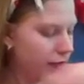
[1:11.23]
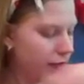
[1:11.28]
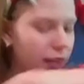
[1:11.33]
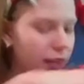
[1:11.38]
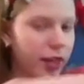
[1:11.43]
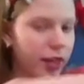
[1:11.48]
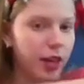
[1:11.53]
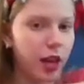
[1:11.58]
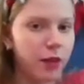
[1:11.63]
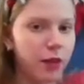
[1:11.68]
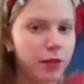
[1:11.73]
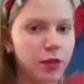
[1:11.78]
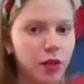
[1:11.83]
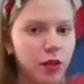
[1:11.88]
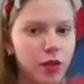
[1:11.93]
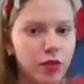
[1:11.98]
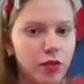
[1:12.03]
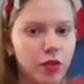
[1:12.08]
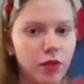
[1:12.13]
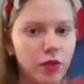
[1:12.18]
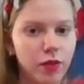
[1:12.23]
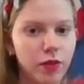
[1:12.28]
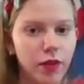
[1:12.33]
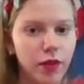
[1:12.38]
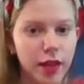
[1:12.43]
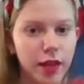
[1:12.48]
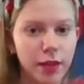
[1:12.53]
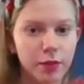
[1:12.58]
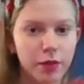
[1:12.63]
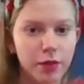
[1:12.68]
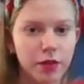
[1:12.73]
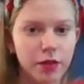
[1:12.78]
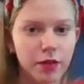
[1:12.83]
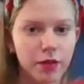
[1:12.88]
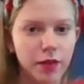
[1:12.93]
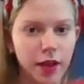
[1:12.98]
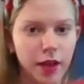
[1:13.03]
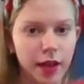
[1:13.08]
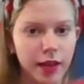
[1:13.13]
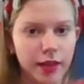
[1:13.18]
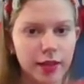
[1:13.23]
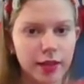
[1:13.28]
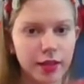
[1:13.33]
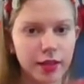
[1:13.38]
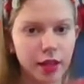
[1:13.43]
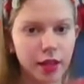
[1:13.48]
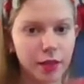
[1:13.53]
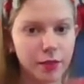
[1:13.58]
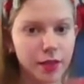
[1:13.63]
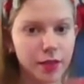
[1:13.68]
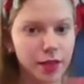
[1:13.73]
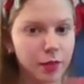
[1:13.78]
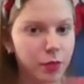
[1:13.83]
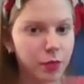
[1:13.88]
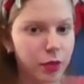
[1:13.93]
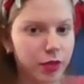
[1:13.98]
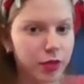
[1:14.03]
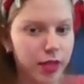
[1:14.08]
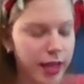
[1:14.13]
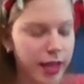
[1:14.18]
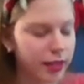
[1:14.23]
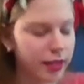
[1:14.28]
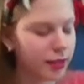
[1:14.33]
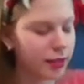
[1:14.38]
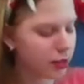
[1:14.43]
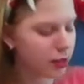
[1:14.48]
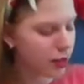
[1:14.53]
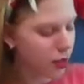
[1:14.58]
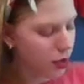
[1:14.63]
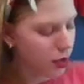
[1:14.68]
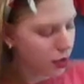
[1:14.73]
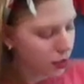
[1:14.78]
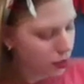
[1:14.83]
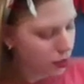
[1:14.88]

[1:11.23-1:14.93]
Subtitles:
Then I was also able to find some simple tests.